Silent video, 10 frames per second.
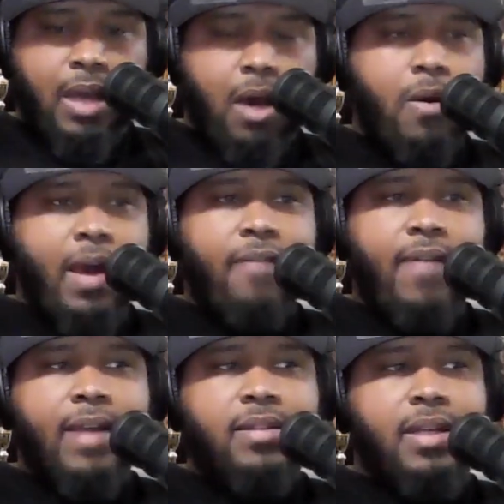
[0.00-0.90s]
I don't
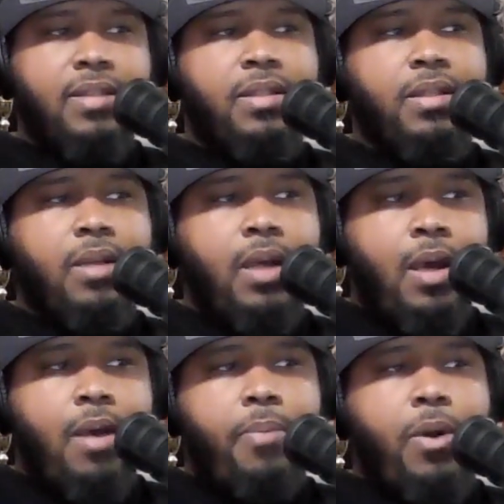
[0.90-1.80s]
have access to
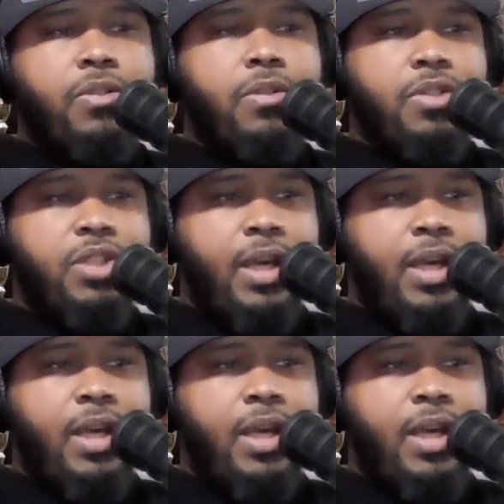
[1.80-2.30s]
personal